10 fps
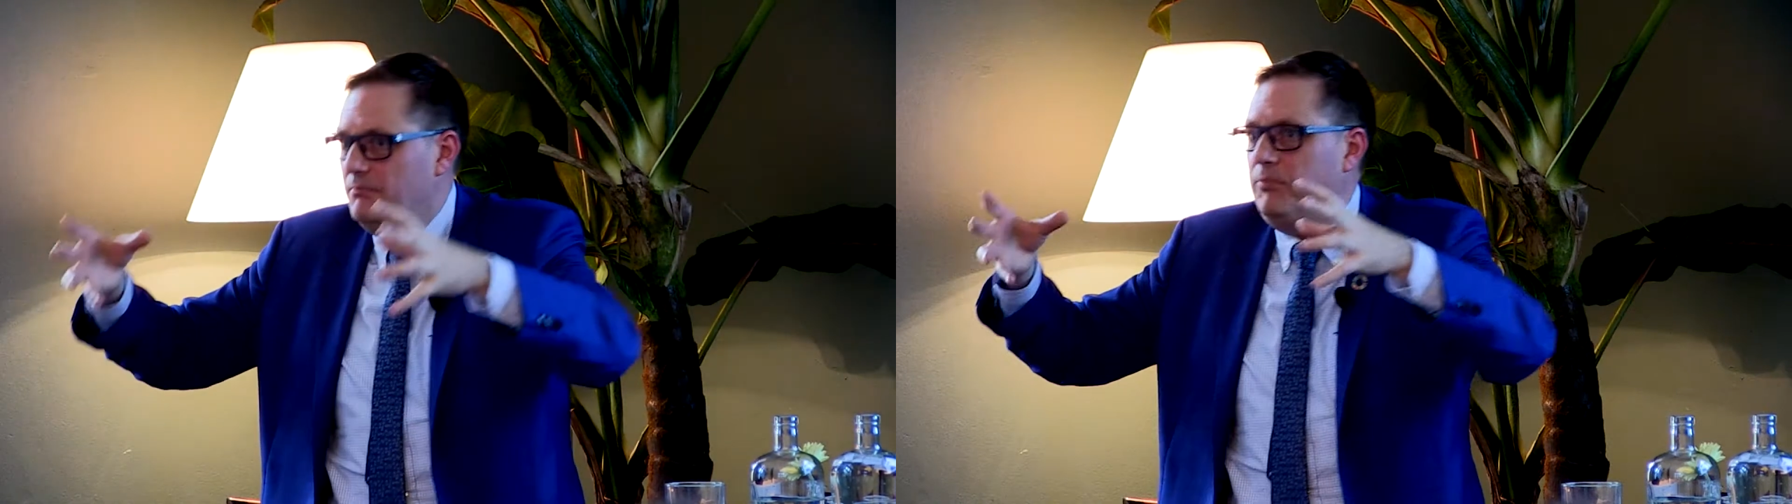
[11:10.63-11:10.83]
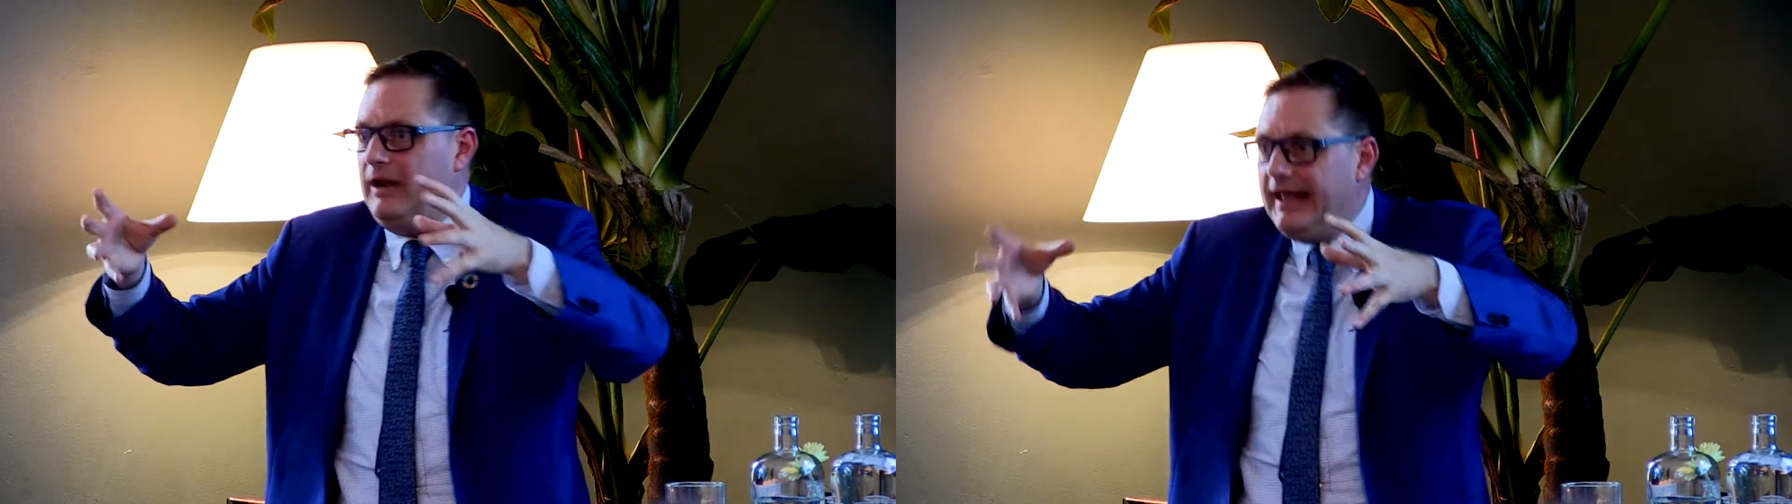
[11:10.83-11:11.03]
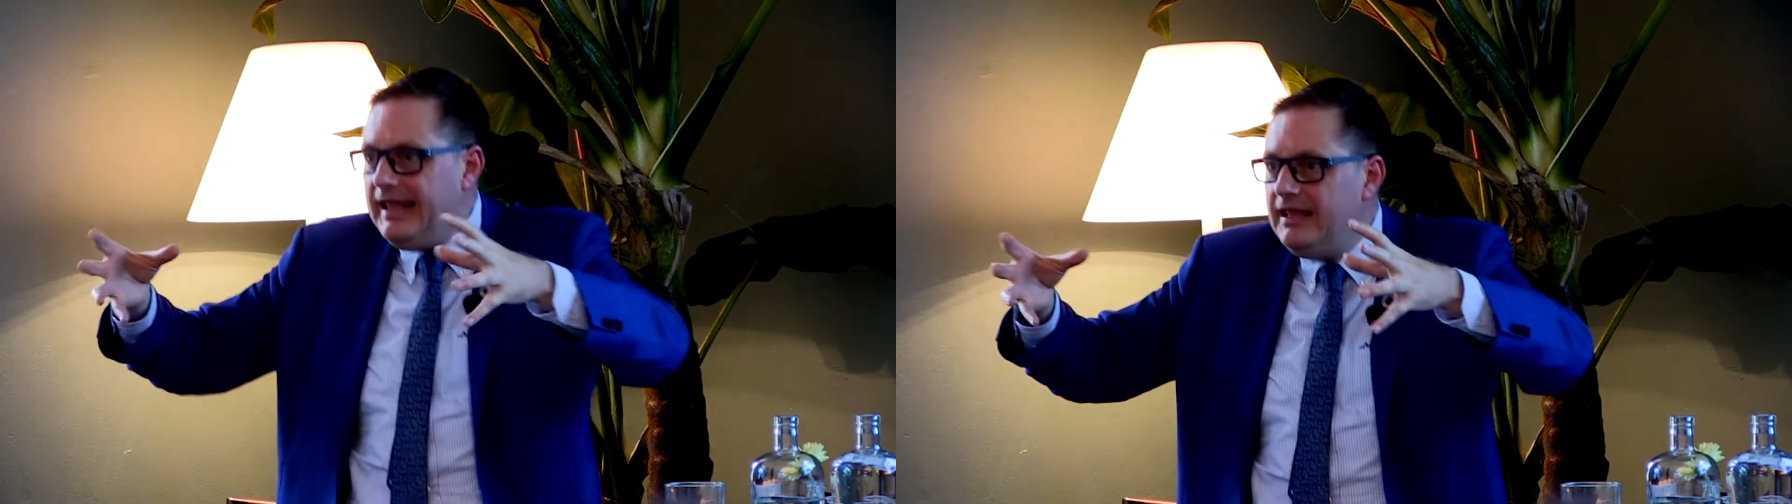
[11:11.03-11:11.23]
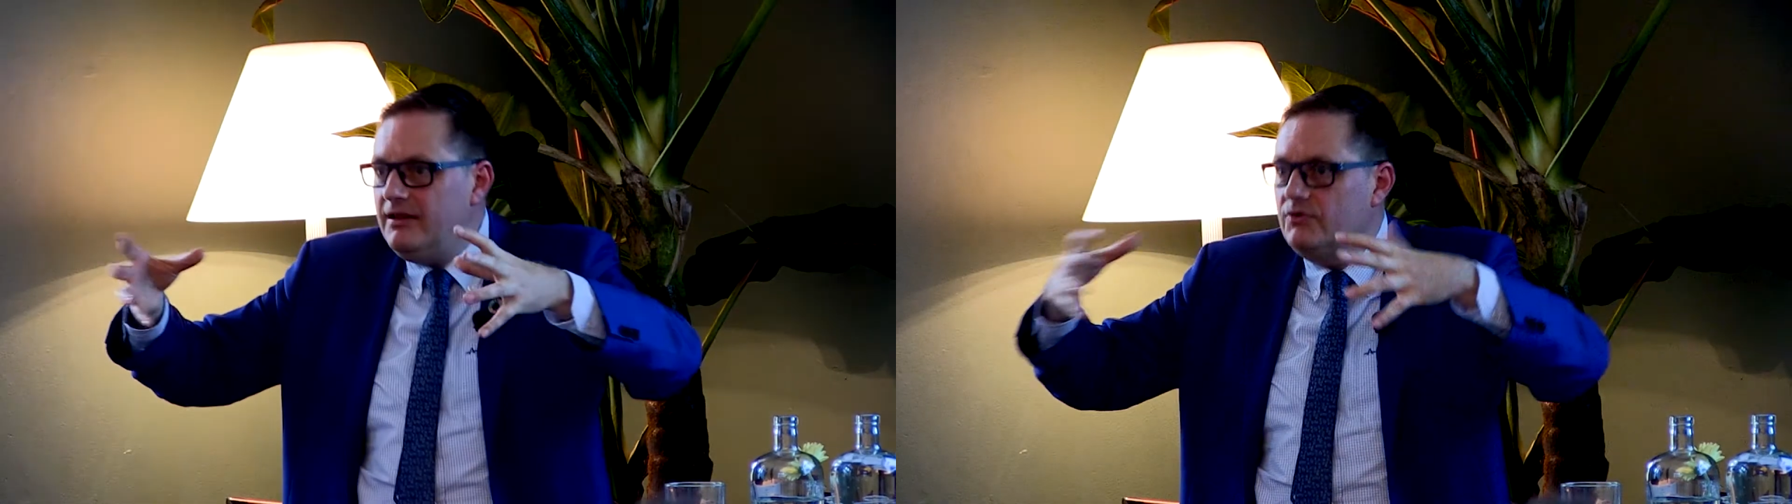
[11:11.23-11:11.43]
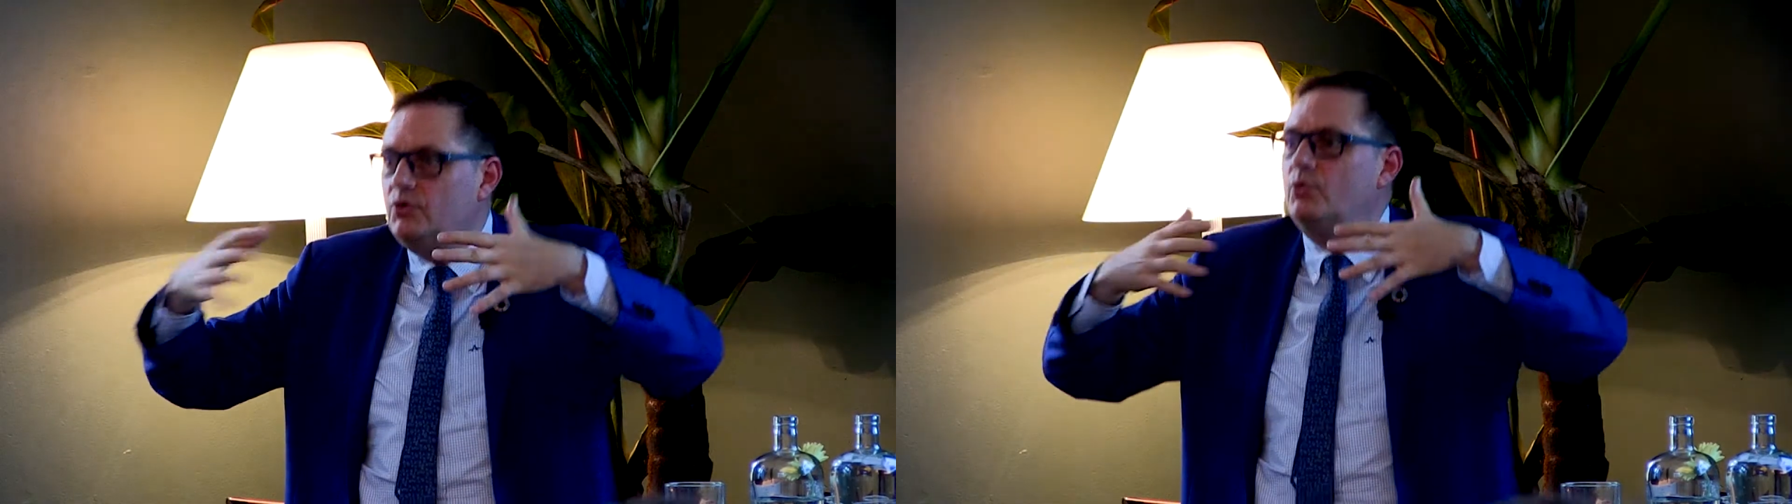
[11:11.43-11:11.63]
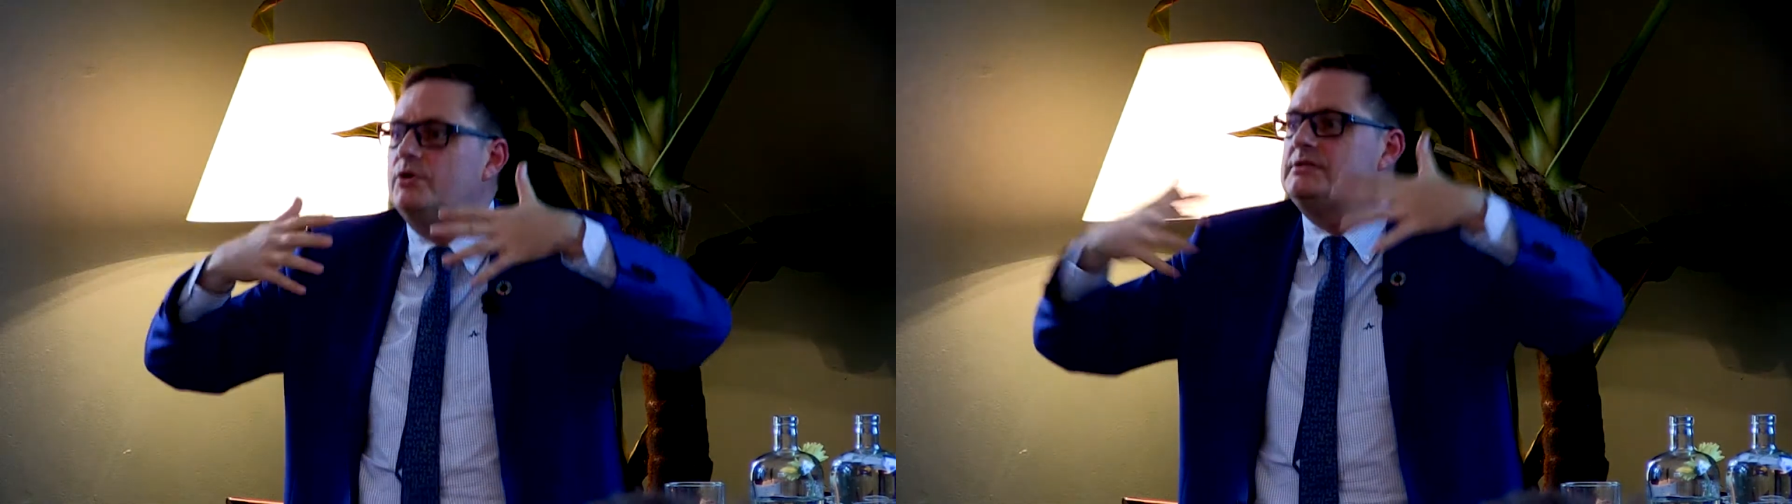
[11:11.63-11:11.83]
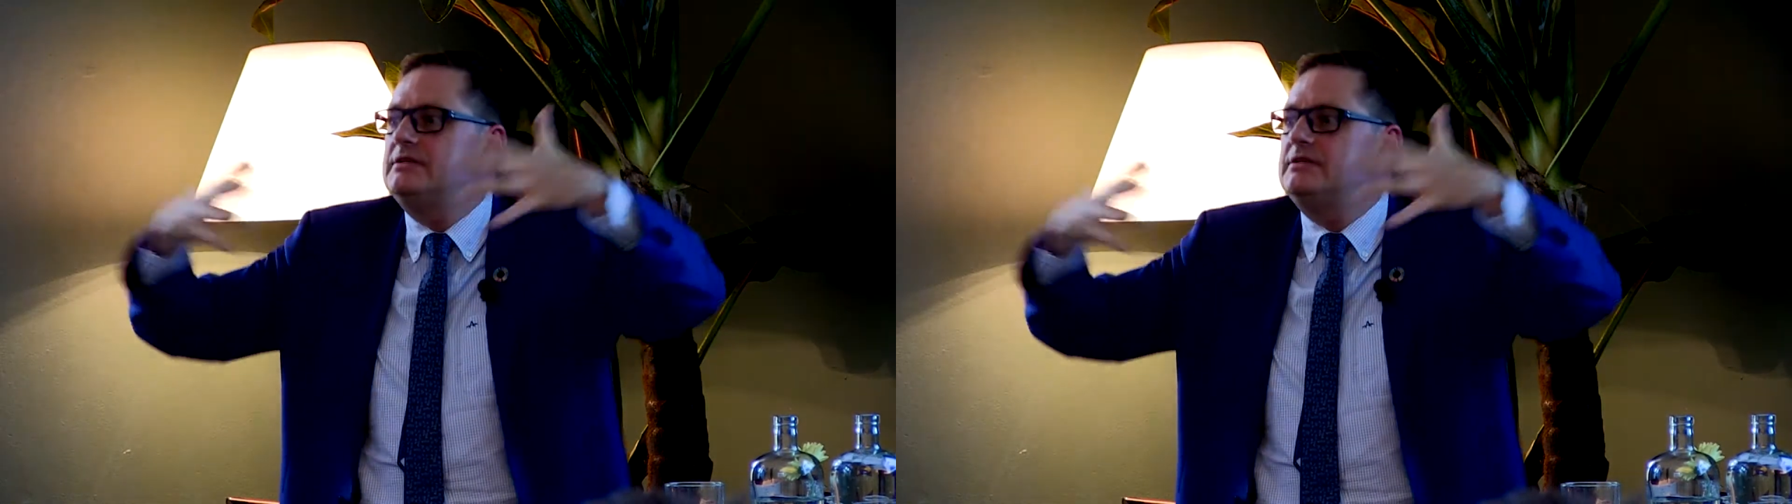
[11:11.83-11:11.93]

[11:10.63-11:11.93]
play towards